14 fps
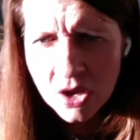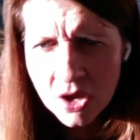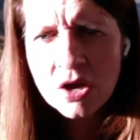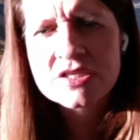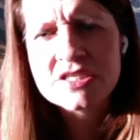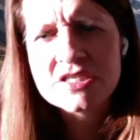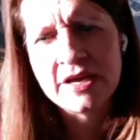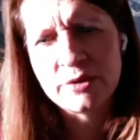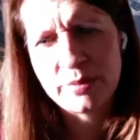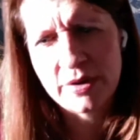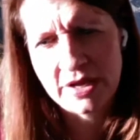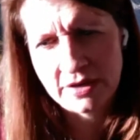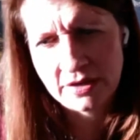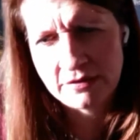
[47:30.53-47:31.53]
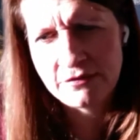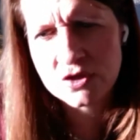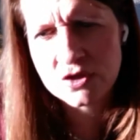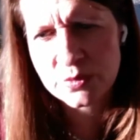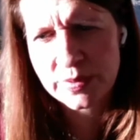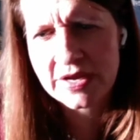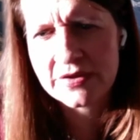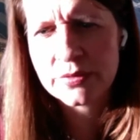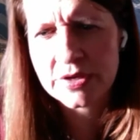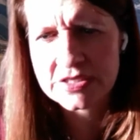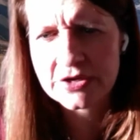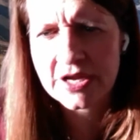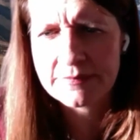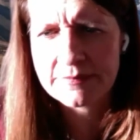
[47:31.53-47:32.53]
To Aotearoa future
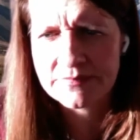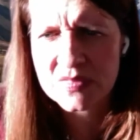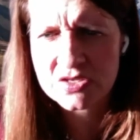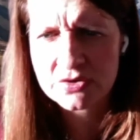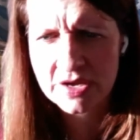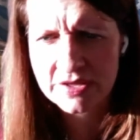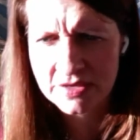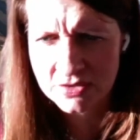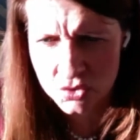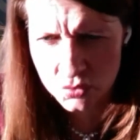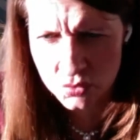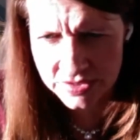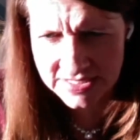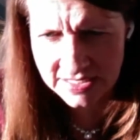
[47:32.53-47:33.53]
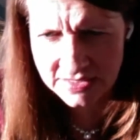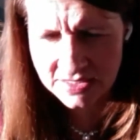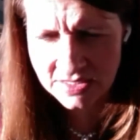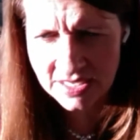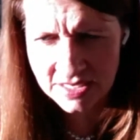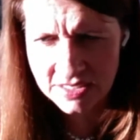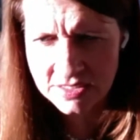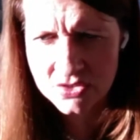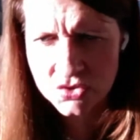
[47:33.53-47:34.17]
pathways. Okay, so I think Troy's answered that.